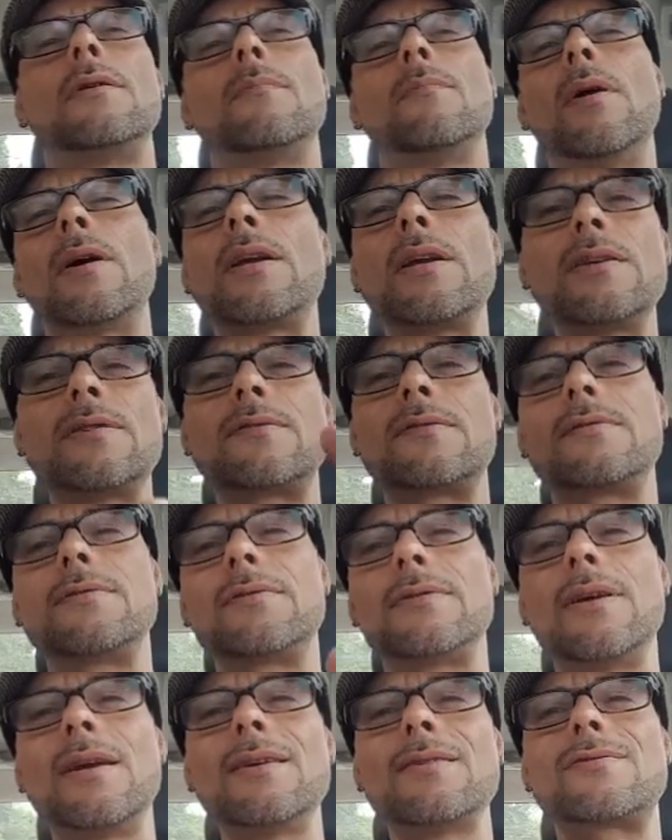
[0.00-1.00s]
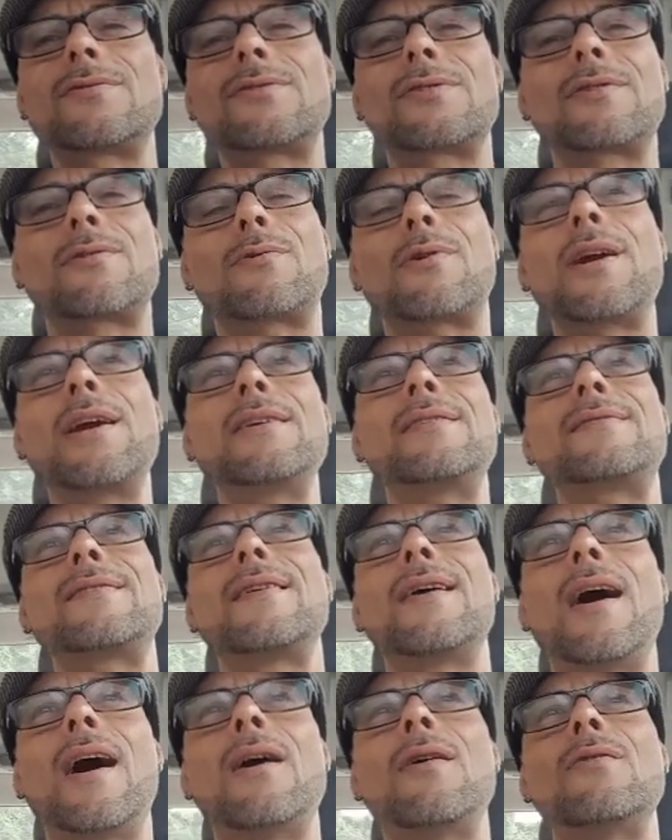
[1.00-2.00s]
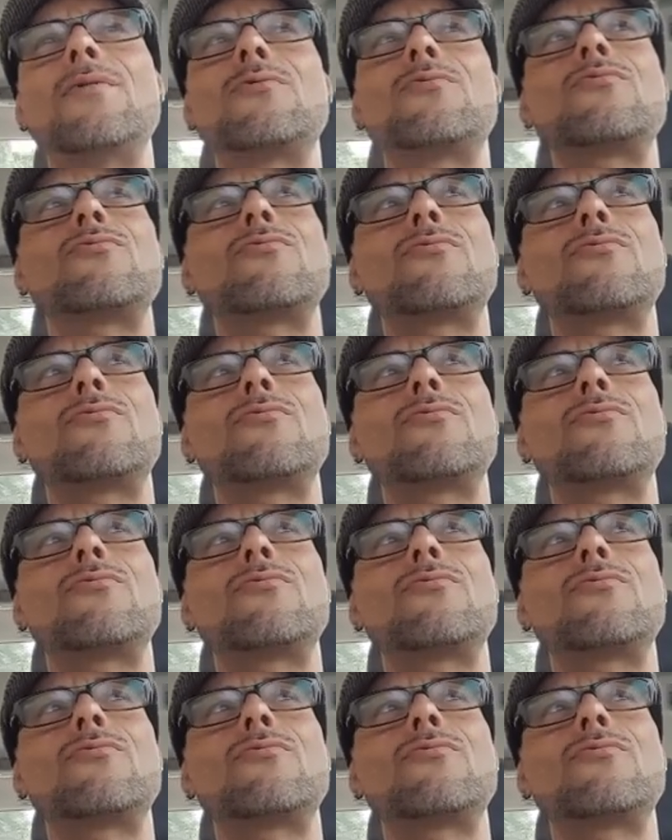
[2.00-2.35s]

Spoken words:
But it's crazy how